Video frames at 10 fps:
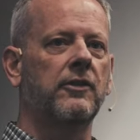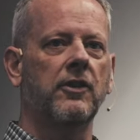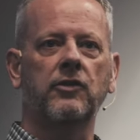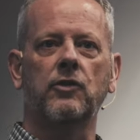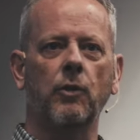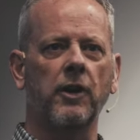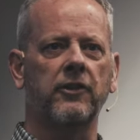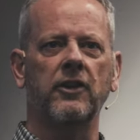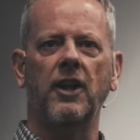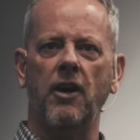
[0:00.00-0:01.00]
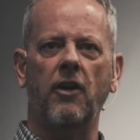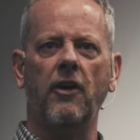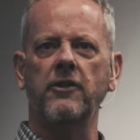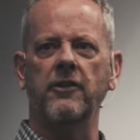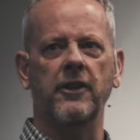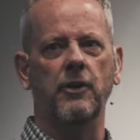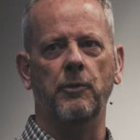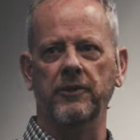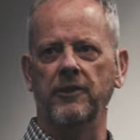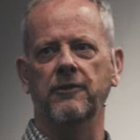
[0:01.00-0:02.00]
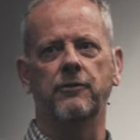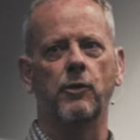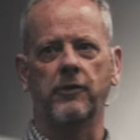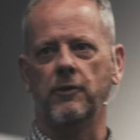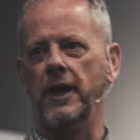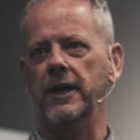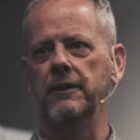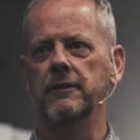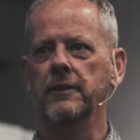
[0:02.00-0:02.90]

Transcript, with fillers: the score is a lot harder than it was in the fourth grade.